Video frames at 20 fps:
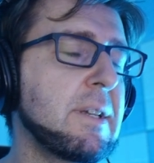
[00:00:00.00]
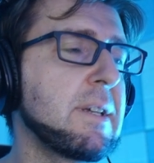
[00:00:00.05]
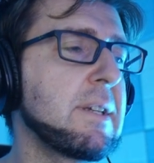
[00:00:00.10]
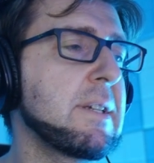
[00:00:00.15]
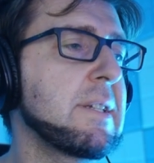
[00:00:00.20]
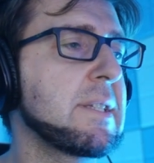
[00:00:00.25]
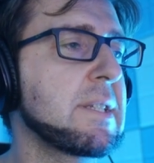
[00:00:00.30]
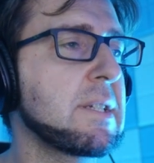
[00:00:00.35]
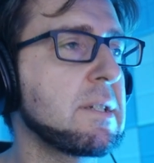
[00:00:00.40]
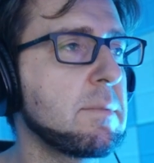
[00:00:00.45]

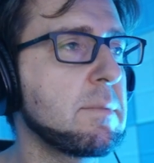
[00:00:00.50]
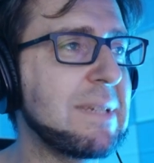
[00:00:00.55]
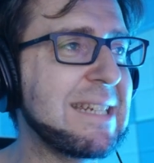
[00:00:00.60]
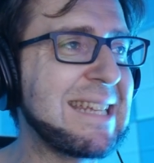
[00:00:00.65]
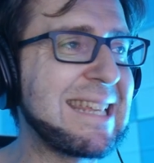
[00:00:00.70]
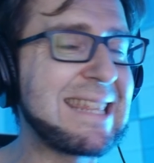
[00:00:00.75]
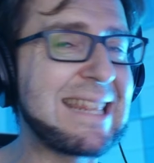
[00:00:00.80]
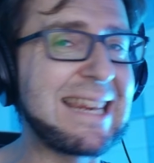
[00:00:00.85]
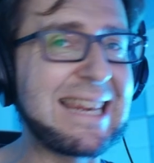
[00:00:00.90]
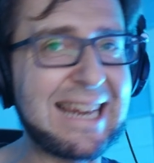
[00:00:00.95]
is going to be
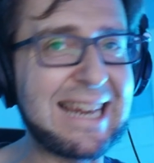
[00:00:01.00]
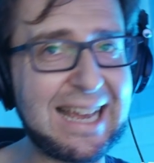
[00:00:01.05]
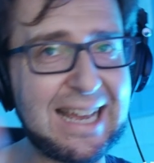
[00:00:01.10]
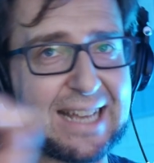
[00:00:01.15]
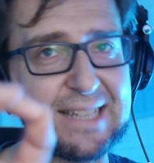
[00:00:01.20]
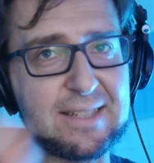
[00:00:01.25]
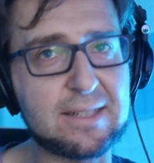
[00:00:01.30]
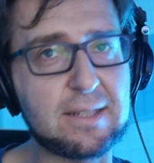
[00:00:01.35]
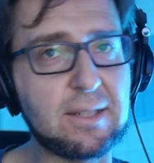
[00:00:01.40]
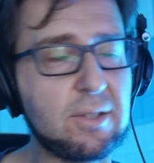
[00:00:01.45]
the
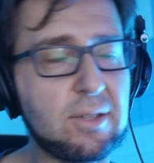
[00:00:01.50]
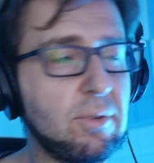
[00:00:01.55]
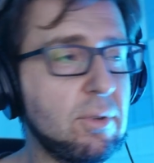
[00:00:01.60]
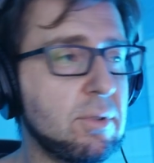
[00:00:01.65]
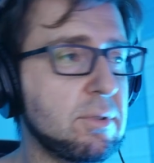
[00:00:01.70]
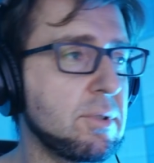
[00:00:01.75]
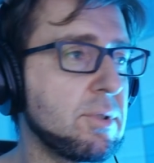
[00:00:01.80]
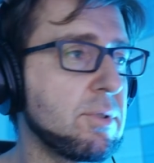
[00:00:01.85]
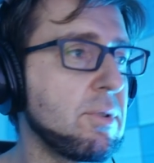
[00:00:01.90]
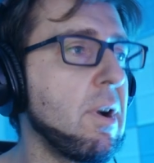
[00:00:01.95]
last thing you're
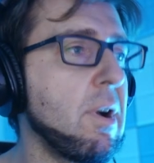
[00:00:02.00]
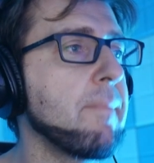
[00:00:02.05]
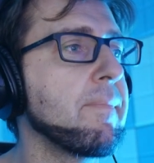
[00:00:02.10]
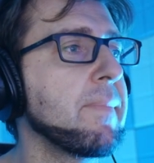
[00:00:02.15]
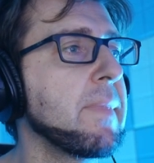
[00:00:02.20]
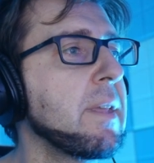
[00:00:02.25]
going to draw.